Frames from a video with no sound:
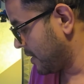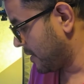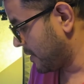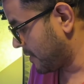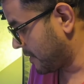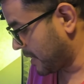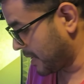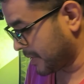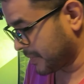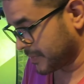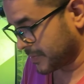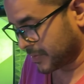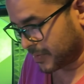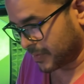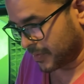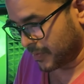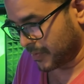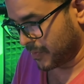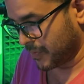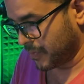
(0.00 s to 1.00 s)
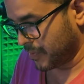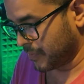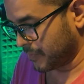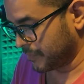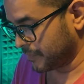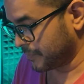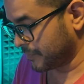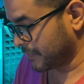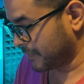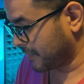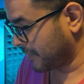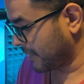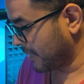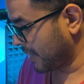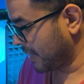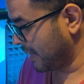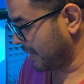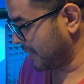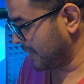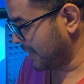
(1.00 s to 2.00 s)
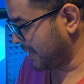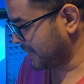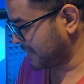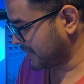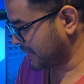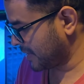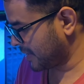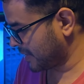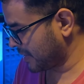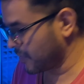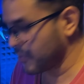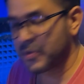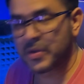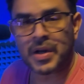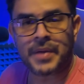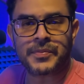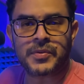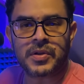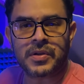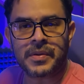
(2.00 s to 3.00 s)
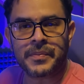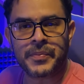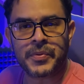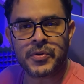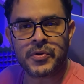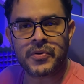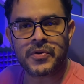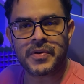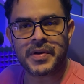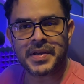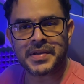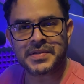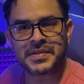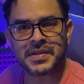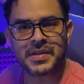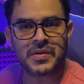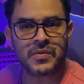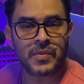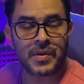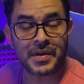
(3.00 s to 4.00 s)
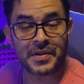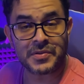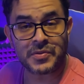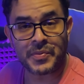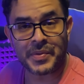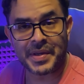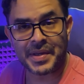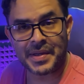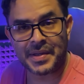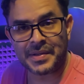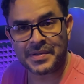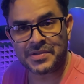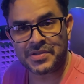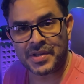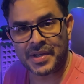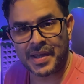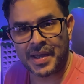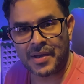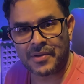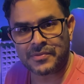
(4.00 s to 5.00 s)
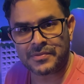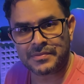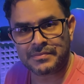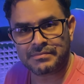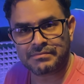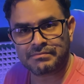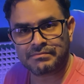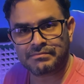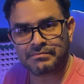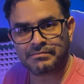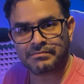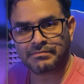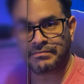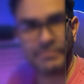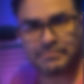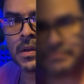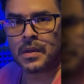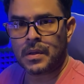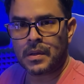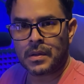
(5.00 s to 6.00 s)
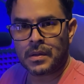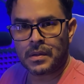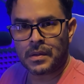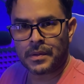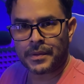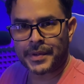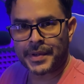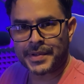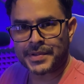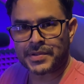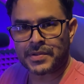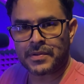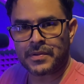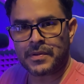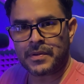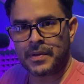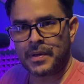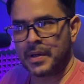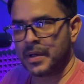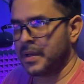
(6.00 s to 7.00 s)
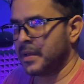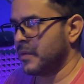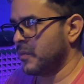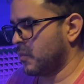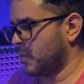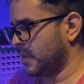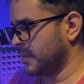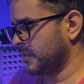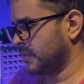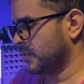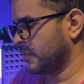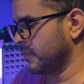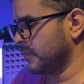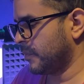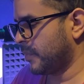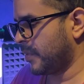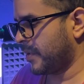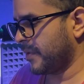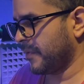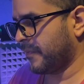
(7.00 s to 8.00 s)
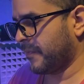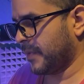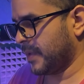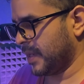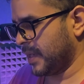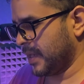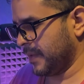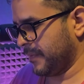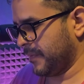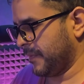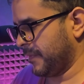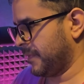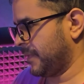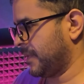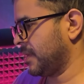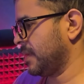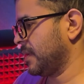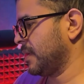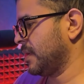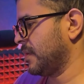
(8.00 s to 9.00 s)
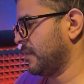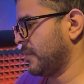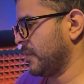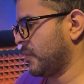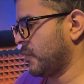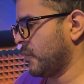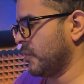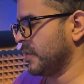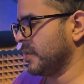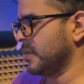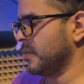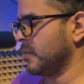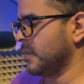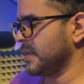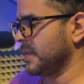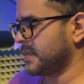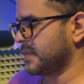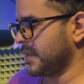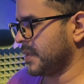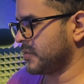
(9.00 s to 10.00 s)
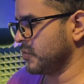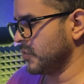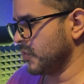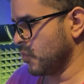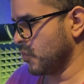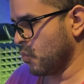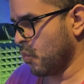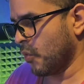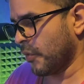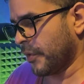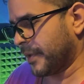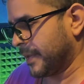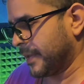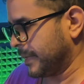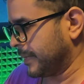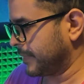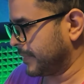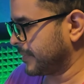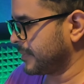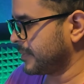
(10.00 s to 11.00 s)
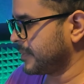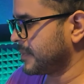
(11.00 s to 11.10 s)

All right, so let's hook it up to the computer and see what else we can check out. Okay, so I want to verify if the recording was actually working.